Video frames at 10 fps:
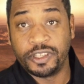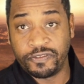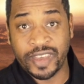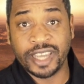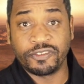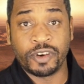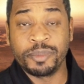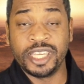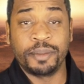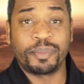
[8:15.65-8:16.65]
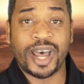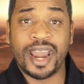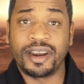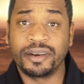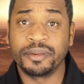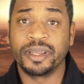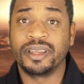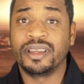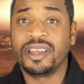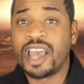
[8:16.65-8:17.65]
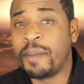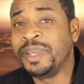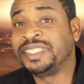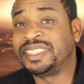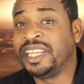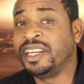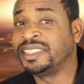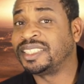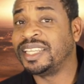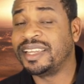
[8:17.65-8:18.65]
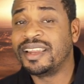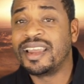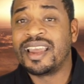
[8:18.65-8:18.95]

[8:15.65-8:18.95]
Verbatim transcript: defect from the Empire. I mean, seriously,